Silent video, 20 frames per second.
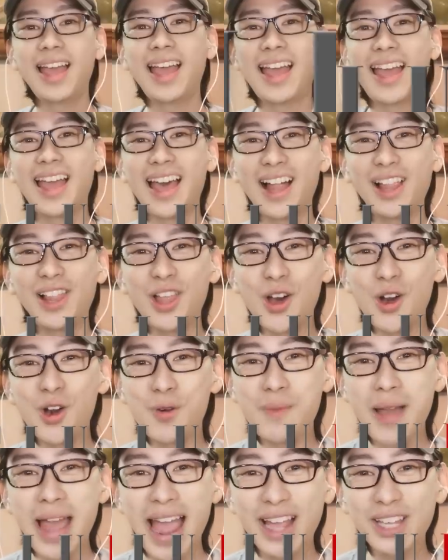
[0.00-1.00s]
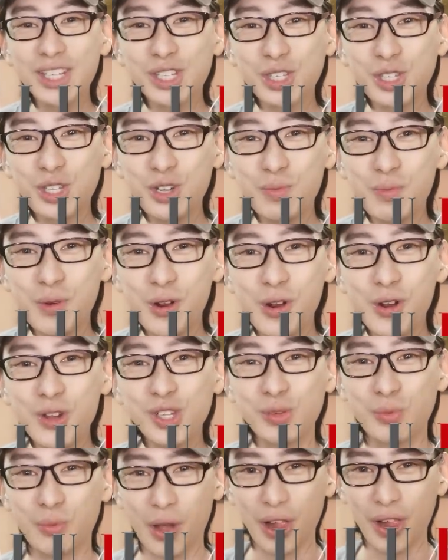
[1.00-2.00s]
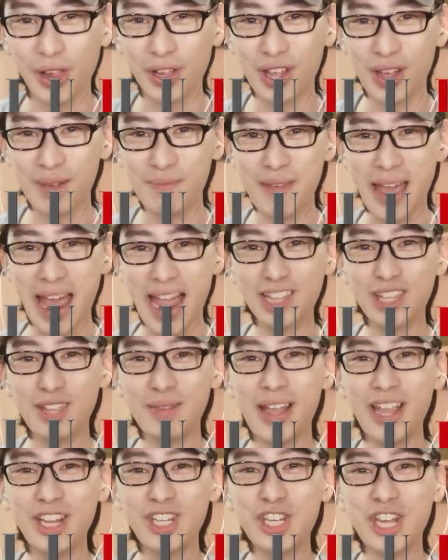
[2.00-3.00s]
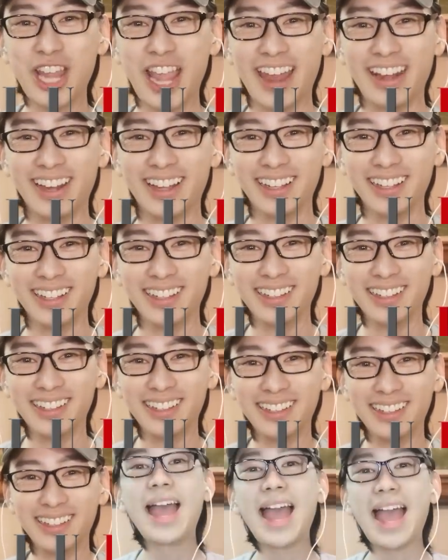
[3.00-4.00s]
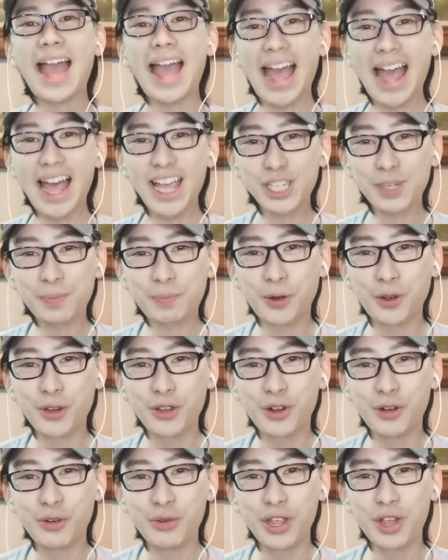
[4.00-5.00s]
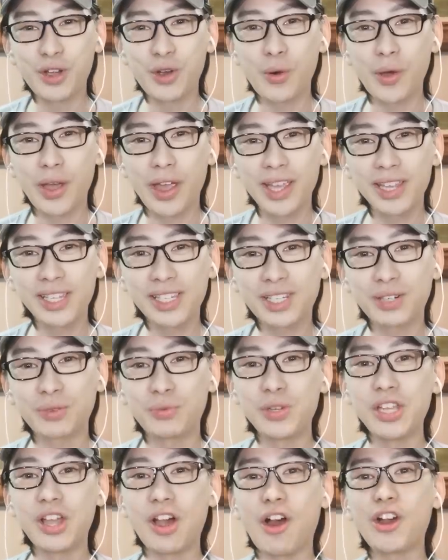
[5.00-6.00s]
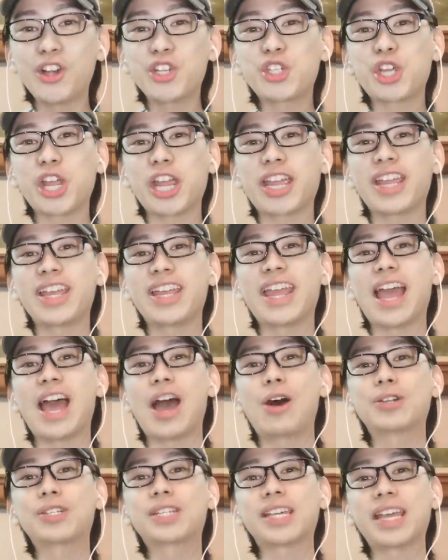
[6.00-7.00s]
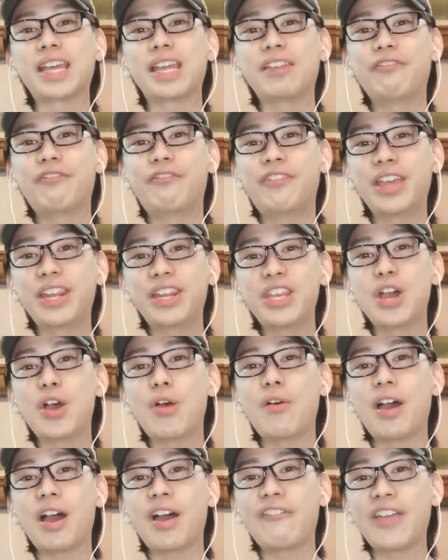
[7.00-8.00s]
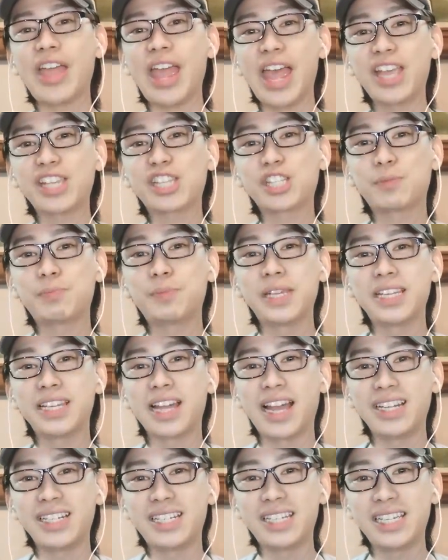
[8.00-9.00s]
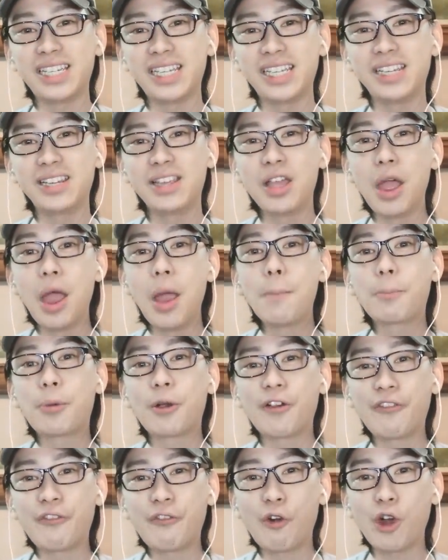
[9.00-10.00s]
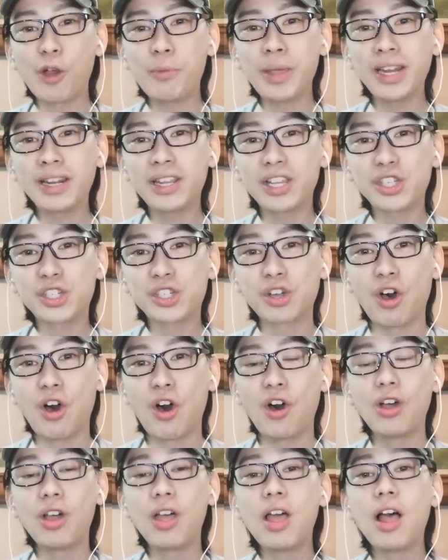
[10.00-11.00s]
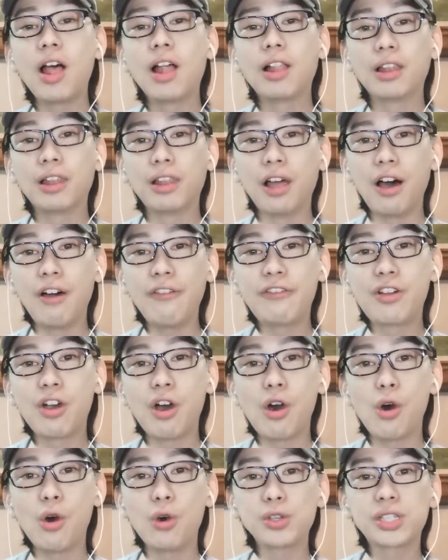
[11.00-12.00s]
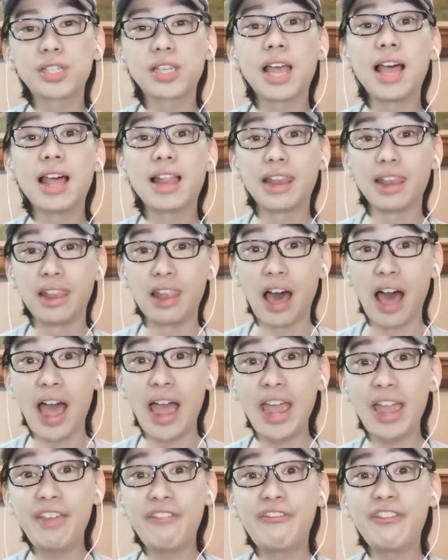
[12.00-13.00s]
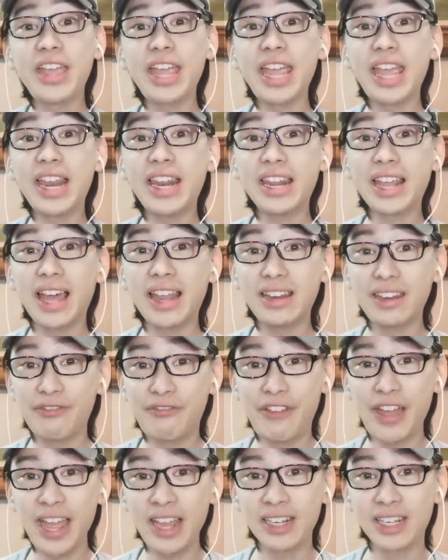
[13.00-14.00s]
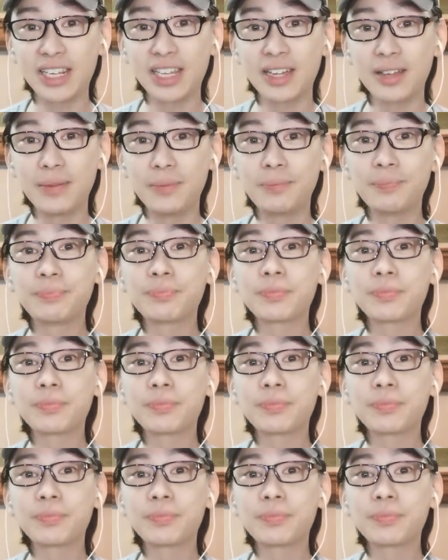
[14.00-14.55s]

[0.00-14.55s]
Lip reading: Hello, MaxTubers! Welcome back to my channel. As per your request, we are checking out a video of SB19 performing the song Love Goes live in an event.